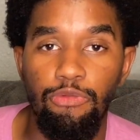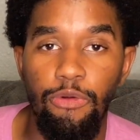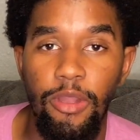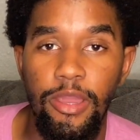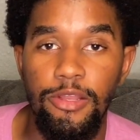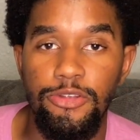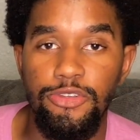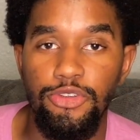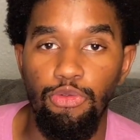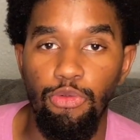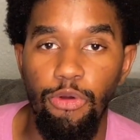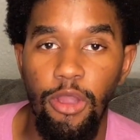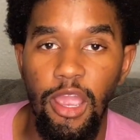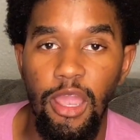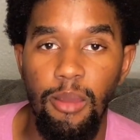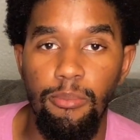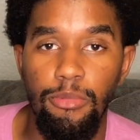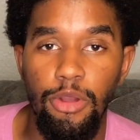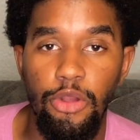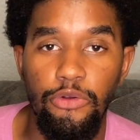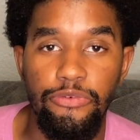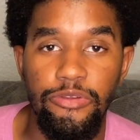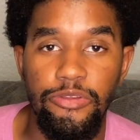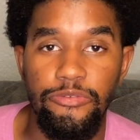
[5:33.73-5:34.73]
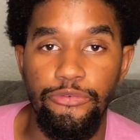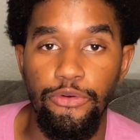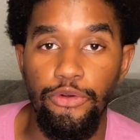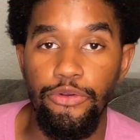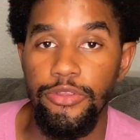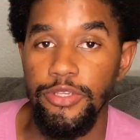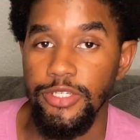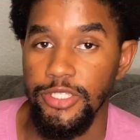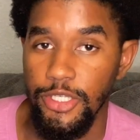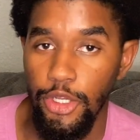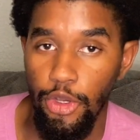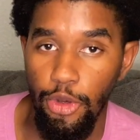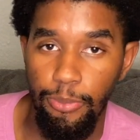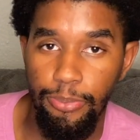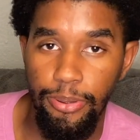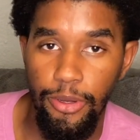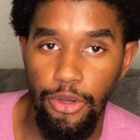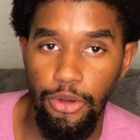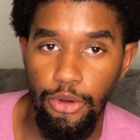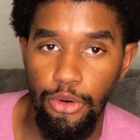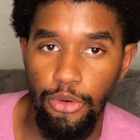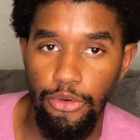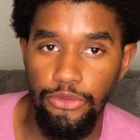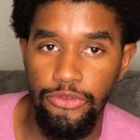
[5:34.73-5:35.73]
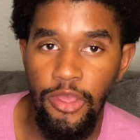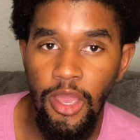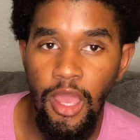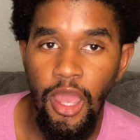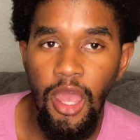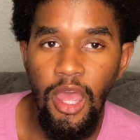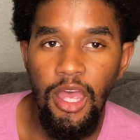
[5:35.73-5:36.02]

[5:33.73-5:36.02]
writer to Ryan Murphy for the show Pose.